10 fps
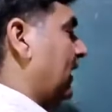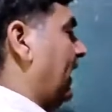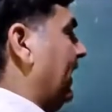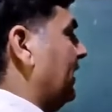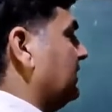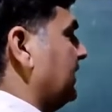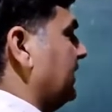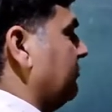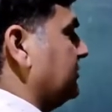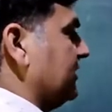Angles are
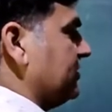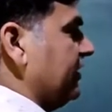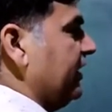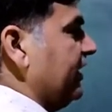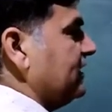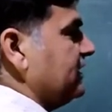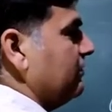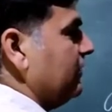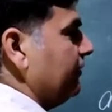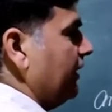given 60 degree and
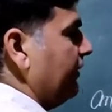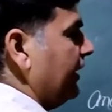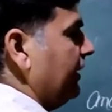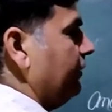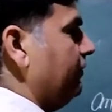75 degree.